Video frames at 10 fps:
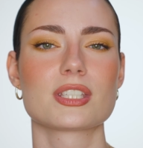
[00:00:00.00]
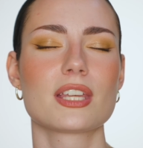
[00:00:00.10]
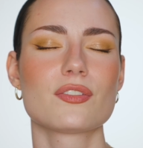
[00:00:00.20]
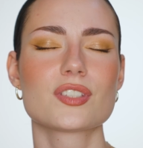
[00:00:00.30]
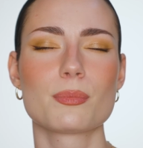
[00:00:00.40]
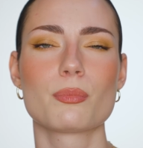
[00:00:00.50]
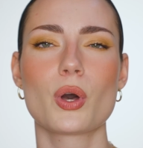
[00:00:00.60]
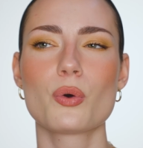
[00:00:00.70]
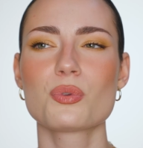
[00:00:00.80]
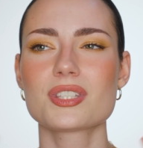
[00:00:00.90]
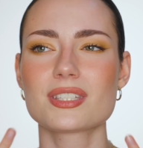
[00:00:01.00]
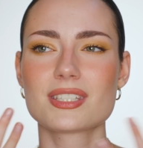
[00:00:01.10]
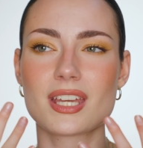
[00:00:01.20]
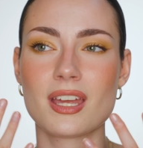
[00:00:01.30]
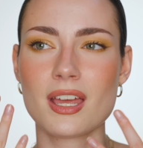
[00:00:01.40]
just gives the
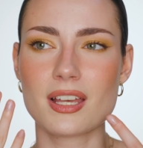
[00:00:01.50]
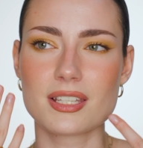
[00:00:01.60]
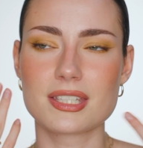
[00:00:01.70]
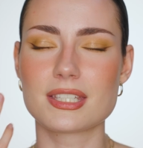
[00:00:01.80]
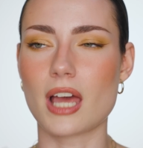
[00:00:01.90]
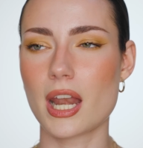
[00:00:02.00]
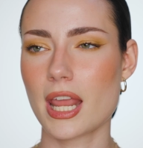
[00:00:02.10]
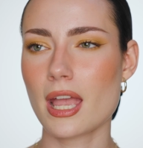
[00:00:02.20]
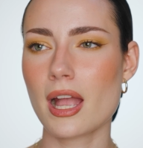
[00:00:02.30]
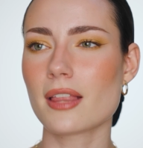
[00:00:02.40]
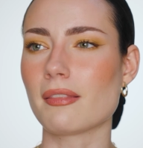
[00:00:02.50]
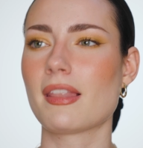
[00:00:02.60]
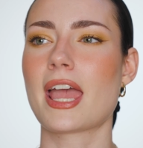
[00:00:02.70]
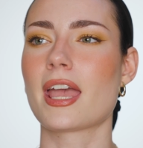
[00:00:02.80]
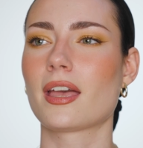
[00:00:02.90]
most stunning,
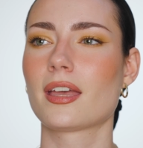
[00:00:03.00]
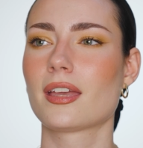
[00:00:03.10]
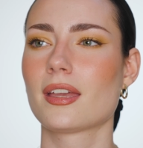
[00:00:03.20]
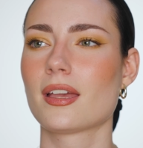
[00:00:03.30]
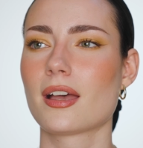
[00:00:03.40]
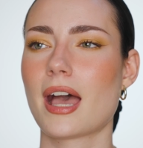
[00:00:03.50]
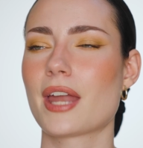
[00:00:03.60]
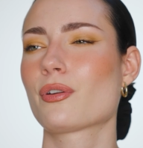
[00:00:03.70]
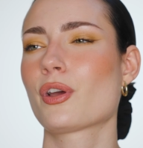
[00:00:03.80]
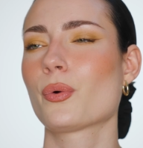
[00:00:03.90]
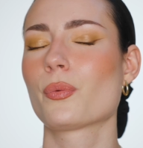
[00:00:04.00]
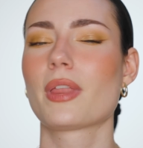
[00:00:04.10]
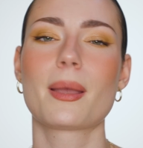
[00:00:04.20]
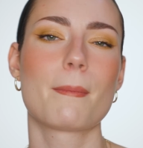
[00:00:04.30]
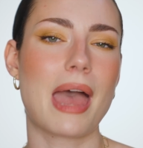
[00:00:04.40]
like, I don't know,
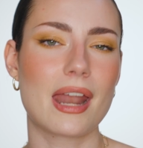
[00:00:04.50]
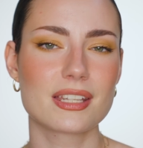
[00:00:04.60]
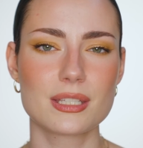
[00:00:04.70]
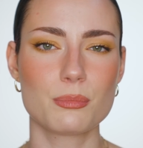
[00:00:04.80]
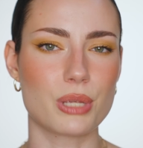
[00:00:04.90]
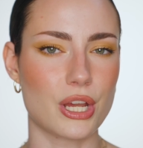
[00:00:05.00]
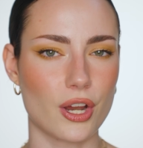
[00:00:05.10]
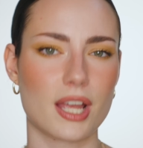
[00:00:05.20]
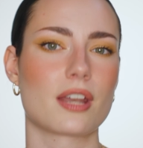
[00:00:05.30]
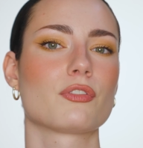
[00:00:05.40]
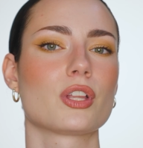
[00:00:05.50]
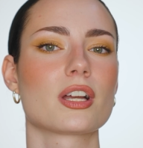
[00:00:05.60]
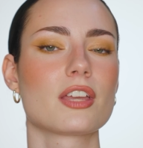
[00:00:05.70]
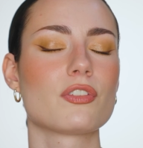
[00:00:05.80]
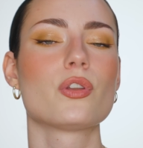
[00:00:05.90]
like a Madison Beer kind of
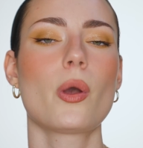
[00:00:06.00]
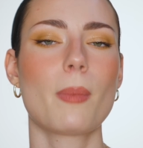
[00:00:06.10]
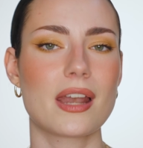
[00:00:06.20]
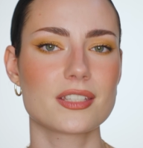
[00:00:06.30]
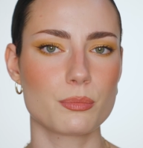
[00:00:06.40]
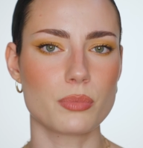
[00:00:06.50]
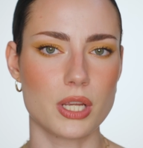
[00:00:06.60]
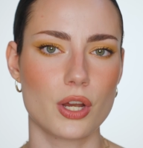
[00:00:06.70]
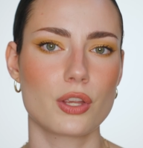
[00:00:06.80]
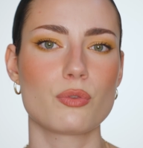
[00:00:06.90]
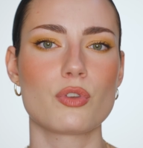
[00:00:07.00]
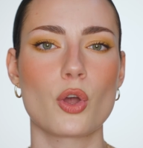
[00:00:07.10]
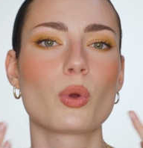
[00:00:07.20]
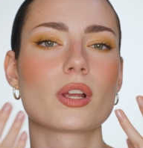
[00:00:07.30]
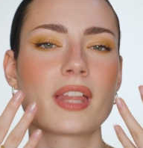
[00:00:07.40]
look. If you know Madison Beer, you
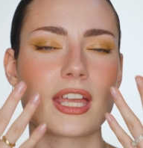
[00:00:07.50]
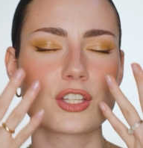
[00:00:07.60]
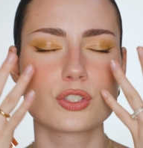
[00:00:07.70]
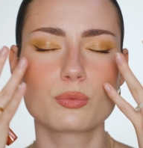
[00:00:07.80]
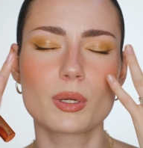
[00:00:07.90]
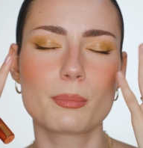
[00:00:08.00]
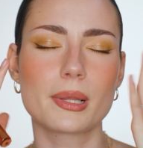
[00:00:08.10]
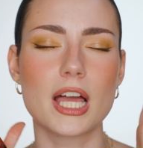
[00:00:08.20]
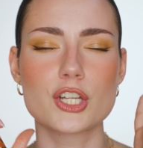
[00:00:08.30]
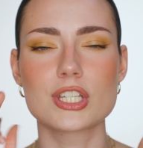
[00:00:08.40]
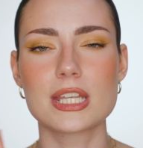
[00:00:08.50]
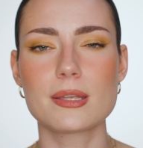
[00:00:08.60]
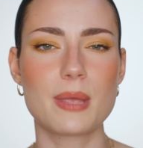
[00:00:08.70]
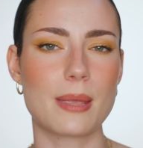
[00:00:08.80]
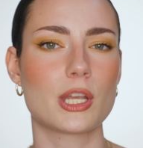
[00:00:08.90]
know her like super
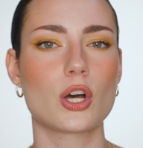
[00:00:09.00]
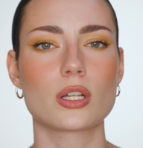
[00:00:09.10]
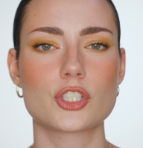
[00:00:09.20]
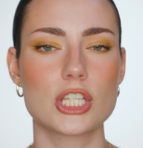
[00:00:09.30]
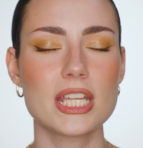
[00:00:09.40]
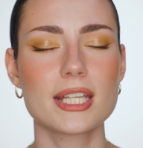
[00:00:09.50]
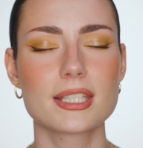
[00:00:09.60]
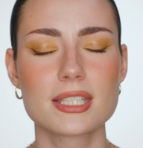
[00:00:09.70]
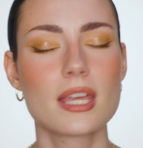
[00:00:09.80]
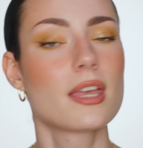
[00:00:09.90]
blushy baby doll cheeks.